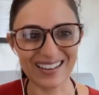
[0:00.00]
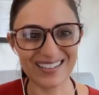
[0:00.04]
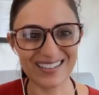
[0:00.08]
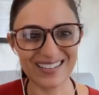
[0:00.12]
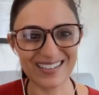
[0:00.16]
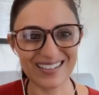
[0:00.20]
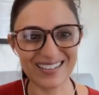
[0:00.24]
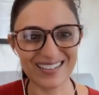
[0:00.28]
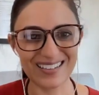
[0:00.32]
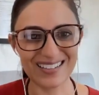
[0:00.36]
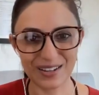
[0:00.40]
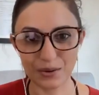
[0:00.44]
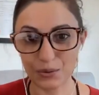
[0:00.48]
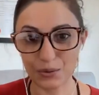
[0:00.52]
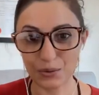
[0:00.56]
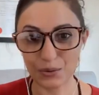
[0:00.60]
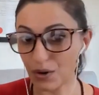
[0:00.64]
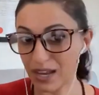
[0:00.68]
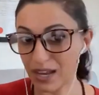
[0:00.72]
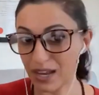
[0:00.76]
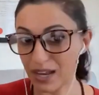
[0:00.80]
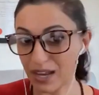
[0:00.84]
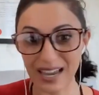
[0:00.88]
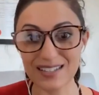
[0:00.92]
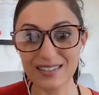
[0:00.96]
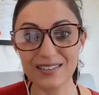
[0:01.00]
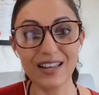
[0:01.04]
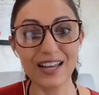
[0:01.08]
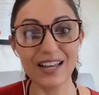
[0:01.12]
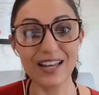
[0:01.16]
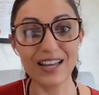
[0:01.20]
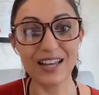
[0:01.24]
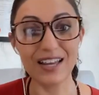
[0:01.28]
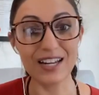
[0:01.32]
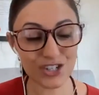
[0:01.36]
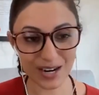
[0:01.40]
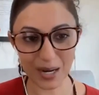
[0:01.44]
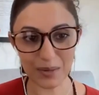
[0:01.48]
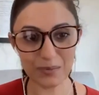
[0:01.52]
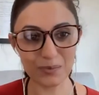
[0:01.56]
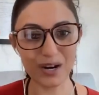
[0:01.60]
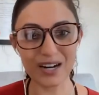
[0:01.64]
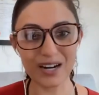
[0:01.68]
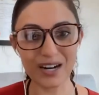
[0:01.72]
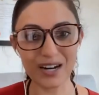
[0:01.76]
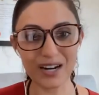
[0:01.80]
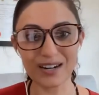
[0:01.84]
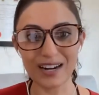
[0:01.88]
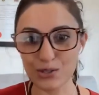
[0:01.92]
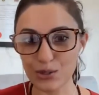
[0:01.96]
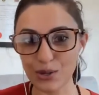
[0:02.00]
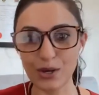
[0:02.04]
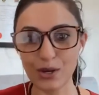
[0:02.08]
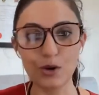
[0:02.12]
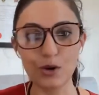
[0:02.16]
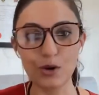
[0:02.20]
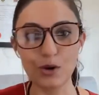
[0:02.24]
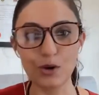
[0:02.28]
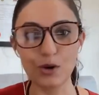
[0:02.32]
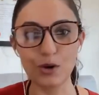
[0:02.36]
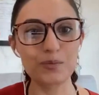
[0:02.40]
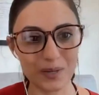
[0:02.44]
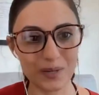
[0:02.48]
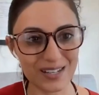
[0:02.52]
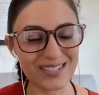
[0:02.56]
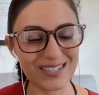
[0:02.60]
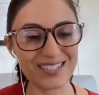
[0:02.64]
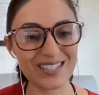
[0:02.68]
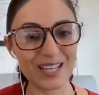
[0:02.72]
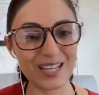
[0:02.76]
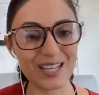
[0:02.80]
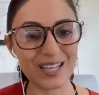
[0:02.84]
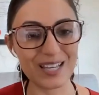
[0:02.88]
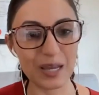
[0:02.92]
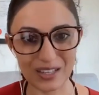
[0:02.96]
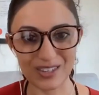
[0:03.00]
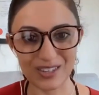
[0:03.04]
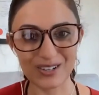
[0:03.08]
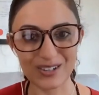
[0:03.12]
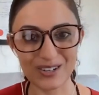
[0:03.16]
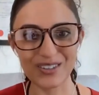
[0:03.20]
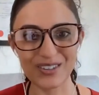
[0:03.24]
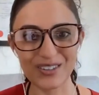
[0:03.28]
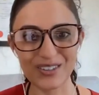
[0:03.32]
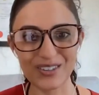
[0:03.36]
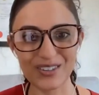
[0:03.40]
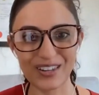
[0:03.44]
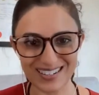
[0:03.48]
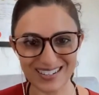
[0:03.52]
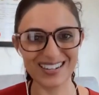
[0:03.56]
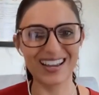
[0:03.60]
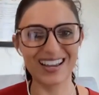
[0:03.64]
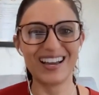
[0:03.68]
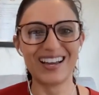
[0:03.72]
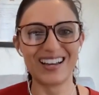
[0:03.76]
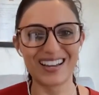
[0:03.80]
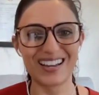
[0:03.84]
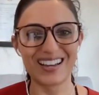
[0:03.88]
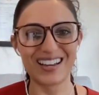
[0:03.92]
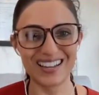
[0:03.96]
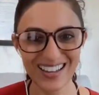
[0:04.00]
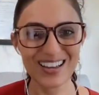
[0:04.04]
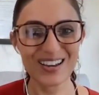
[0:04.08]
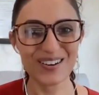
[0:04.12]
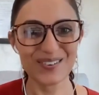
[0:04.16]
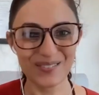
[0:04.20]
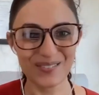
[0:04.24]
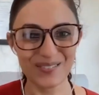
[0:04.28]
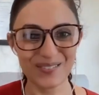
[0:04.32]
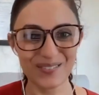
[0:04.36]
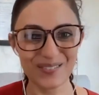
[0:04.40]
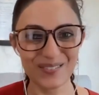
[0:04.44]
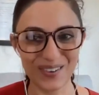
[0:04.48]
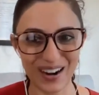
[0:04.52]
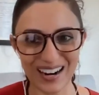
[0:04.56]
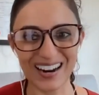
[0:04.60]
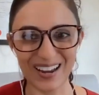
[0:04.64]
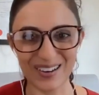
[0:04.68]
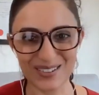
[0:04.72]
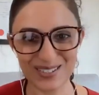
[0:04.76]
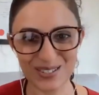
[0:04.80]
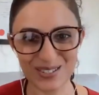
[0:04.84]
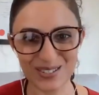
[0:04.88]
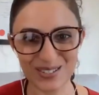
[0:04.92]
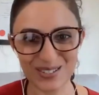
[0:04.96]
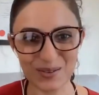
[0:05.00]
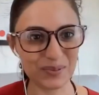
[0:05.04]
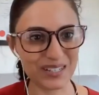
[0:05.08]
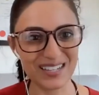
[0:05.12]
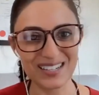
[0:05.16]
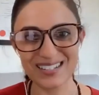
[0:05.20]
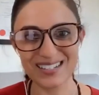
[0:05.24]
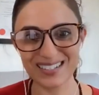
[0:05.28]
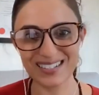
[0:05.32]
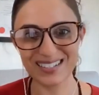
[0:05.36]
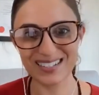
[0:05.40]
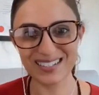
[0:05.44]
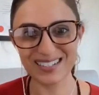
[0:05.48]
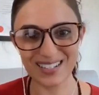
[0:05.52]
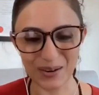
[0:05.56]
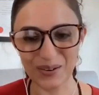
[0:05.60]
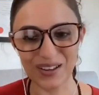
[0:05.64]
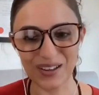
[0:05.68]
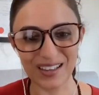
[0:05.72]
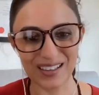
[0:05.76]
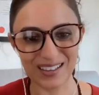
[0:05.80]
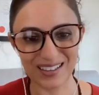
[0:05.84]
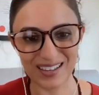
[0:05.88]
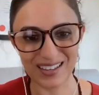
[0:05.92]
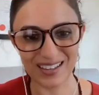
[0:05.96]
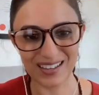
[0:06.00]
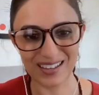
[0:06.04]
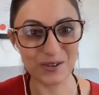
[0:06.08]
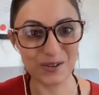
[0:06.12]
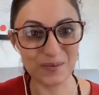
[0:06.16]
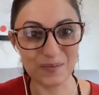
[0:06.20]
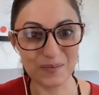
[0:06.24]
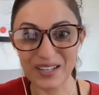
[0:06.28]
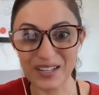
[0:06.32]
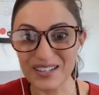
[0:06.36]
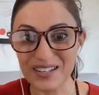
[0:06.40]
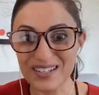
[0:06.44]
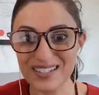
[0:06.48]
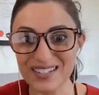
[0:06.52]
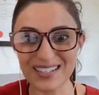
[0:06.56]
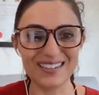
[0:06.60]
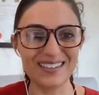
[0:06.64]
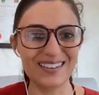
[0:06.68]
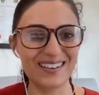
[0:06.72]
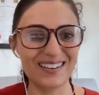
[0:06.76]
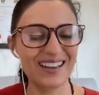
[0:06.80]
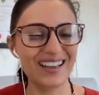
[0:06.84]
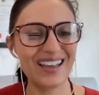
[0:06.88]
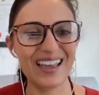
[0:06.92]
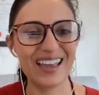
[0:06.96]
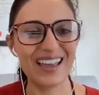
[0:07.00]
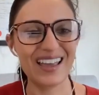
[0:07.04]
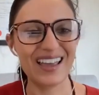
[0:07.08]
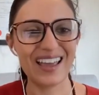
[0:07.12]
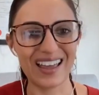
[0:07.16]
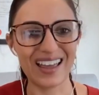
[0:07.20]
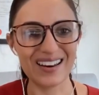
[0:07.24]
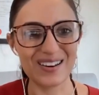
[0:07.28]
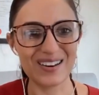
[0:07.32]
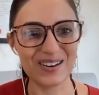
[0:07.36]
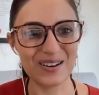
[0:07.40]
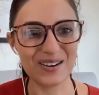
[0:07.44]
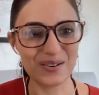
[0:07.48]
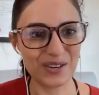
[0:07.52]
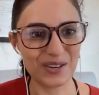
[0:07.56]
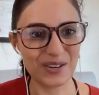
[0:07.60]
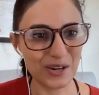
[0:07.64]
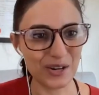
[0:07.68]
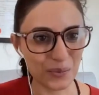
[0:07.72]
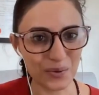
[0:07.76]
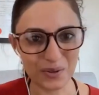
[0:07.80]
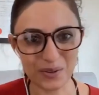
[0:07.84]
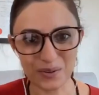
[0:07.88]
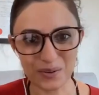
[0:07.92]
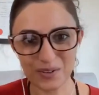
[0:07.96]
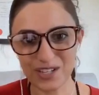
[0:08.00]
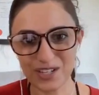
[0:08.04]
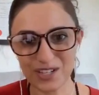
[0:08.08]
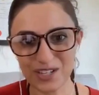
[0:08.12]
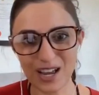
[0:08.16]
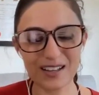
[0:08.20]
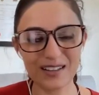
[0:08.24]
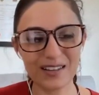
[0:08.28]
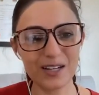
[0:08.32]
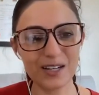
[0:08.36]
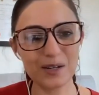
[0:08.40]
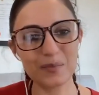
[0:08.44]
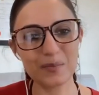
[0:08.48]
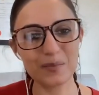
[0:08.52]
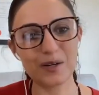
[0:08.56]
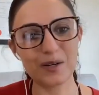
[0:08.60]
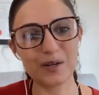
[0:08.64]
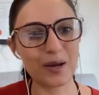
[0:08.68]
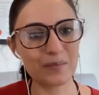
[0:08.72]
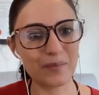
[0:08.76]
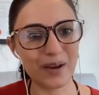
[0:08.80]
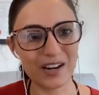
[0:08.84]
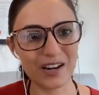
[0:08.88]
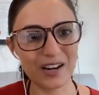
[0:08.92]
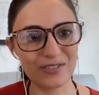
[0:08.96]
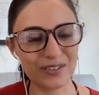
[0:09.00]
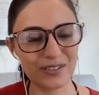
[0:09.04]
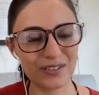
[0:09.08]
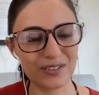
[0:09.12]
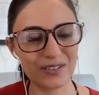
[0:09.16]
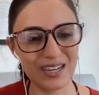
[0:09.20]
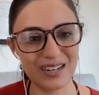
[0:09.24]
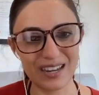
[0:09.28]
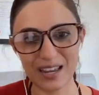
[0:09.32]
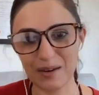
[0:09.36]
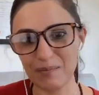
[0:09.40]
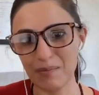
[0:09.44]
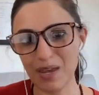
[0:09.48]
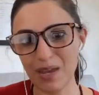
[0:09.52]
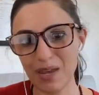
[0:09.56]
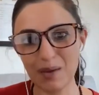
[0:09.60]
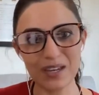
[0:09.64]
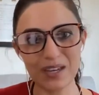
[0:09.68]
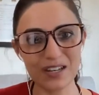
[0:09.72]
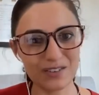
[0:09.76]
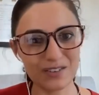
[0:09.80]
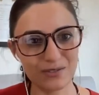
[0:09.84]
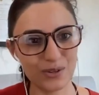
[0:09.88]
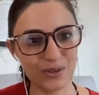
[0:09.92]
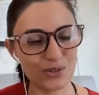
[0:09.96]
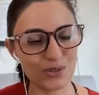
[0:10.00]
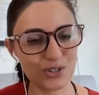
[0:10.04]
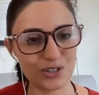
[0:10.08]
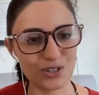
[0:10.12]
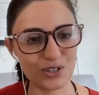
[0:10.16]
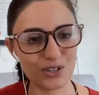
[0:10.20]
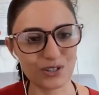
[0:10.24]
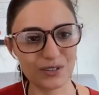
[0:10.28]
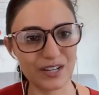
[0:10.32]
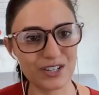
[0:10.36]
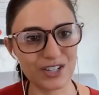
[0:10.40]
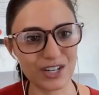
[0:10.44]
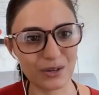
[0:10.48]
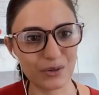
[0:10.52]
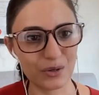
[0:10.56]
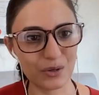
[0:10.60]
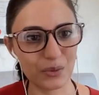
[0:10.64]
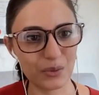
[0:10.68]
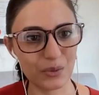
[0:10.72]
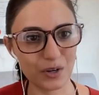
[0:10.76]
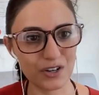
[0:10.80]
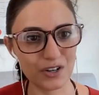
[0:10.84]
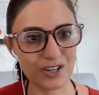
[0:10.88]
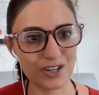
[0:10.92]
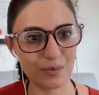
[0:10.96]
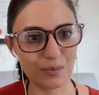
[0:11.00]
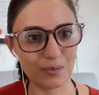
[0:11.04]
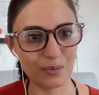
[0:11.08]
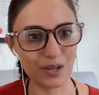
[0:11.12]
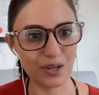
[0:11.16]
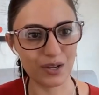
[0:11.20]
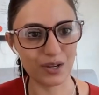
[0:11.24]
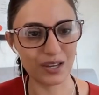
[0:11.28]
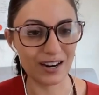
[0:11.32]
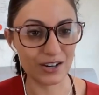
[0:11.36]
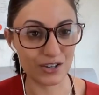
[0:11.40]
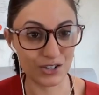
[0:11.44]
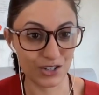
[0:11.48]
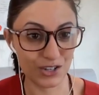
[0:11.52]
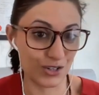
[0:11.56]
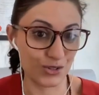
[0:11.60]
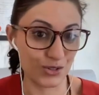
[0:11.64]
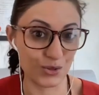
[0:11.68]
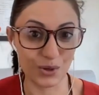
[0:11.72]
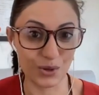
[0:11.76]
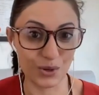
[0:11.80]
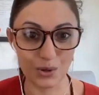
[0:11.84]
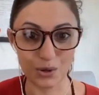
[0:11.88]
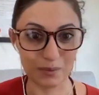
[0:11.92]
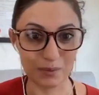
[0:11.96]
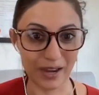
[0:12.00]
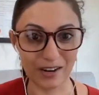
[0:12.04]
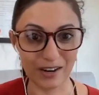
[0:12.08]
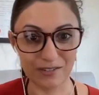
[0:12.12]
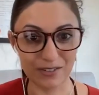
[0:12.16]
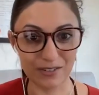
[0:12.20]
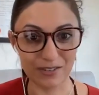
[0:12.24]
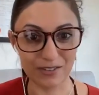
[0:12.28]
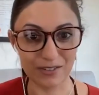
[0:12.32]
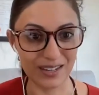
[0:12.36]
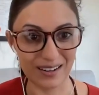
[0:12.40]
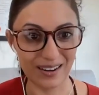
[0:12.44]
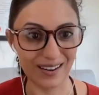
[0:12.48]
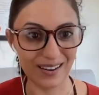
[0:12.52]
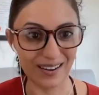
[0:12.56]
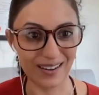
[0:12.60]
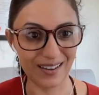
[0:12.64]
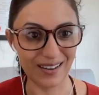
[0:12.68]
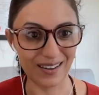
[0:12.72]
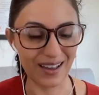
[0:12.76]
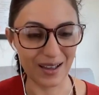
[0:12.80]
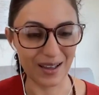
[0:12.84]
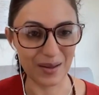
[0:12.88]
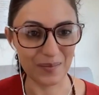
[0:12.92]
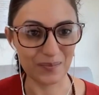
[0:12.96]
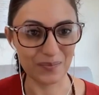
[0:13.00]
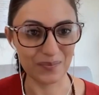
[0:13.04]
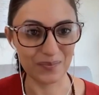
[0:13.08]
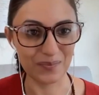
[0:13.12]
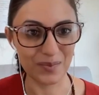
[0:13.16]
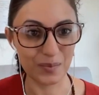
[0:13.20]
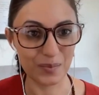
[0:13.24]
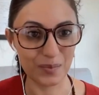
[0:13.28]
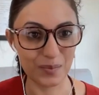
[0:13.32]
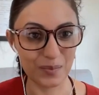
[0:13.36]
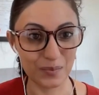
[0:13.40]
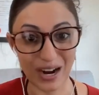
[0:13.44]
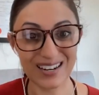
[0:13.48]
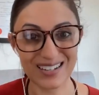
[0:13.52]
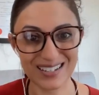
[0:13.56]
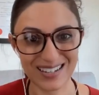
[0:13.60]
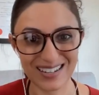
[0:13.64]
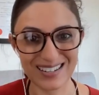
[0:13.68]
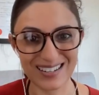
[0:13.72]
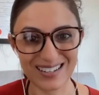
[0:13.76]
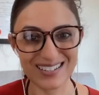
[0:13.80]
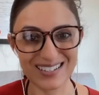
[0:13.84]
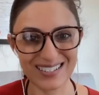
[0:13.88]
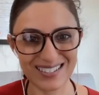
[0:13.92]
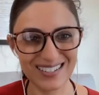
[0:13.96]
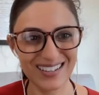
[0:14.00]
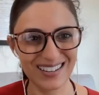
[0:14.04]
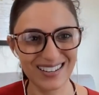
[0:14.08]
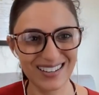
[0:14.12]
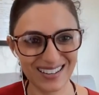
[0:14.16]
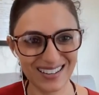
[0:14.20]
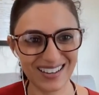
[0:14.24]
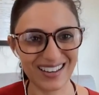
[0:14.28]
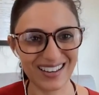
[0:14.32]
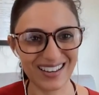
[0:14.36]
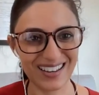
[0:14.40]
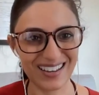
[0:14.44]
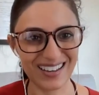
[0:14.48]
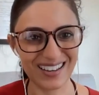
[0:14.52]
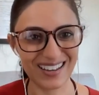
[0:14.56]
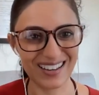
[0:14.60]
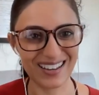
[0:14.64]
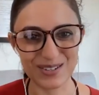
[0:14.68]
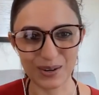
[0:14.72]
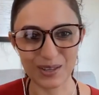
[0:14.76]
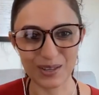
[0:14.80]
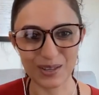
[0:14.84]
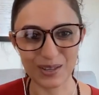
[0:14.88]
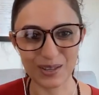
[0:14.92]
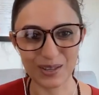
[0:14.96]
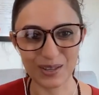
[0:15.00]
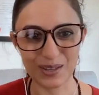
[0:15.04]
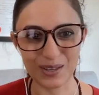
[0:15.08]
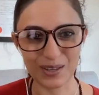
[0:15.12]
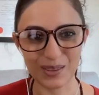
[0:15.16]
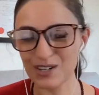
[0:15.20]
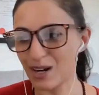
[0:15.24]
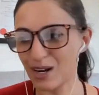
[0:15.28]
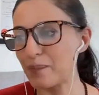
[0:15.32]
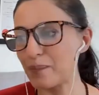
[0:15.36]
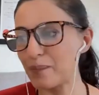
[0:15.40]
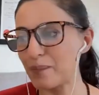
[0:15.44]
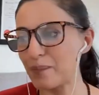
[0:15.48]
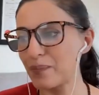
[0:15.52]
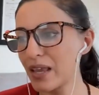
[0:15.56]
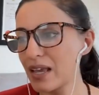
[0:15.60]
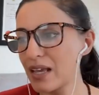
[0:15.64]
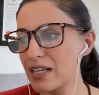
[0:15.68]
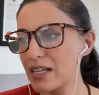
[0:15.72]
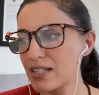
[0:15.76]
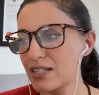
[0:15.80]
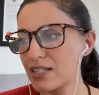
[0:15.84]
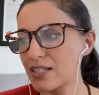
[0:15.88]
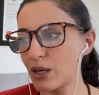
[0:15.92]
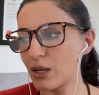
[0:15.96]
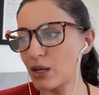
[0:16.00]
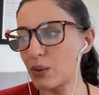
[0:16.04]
And it's lunchtime right now, so I hope nobody's skipping their lunch right now. So please, eat your meals, and we'll talk a little bit about mindful eating, and maybe in a future lunch hour workshop, we can actually do a whole mindful eating practice during the workshop.